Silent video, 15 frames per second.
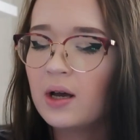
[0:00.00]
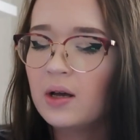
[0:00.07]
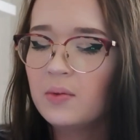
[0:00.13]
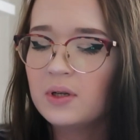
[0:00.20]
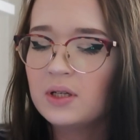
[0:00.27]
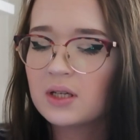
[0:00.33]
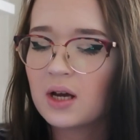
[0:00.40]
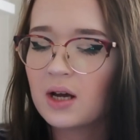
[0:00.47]
I
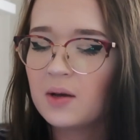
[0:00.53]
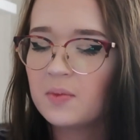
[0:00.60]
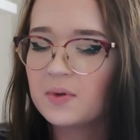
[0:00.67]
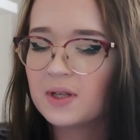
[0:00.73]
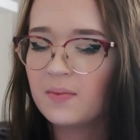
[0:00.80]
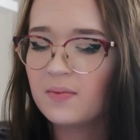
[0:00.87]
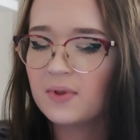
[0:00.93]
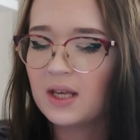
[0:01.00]
would type
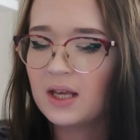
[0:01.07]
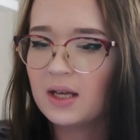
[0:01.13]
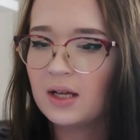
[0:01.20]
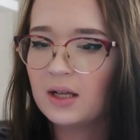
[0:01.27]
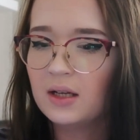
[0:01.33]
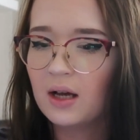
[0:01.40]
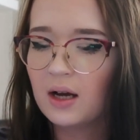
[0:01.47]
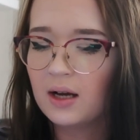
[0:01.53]
something
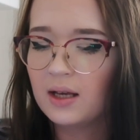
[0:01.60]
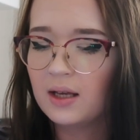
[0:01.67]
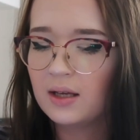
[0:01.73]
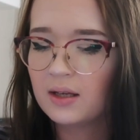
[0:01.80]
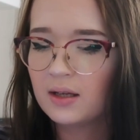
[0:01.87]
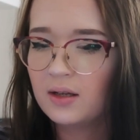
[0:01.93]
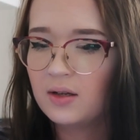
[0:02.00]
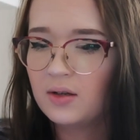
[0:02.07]

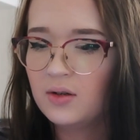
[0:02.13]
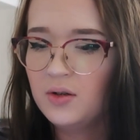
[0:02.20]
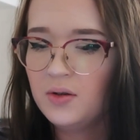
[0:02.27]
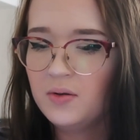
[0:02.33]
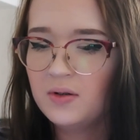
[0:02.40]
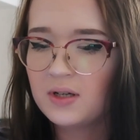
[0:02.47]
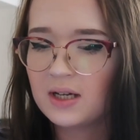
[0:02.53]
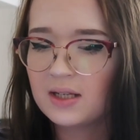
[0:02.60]
like
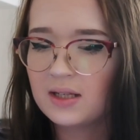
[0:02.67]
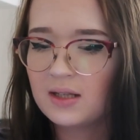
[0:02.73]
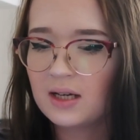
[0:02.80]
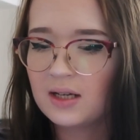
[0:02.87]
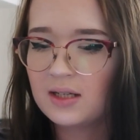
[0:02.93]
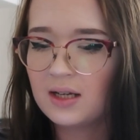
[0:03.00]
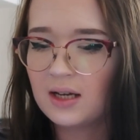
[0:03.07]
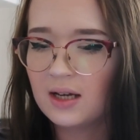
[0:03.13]
nude
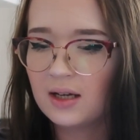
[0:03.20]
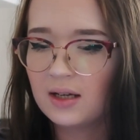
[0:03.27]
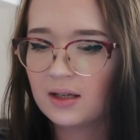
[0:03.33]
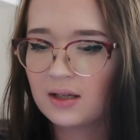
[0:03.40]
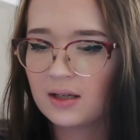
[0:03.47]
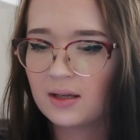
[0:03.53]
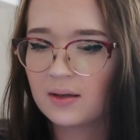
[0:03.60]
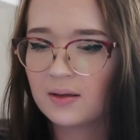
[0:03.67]

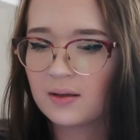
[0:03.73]
aesthetic,